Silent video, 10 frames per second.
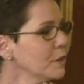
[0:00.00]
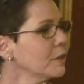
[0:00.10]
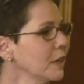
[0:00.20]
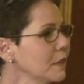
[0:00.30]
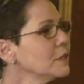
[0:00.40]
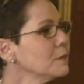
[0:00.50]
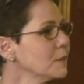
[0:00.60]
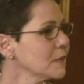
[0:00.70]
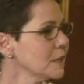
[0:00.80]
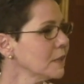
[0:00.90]
feel the
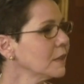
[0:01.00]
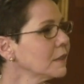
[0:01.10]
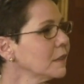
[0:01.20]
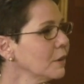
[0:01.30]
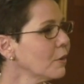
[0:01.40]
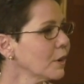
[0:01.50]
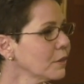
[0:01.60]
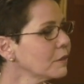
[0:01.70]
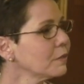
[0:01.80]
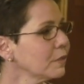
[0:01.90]
intimacy that the
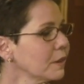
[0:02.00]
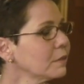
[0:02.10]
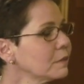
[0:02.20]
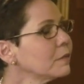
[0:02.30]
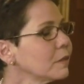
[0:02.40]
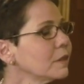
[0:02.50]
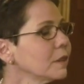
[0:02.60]
author felt for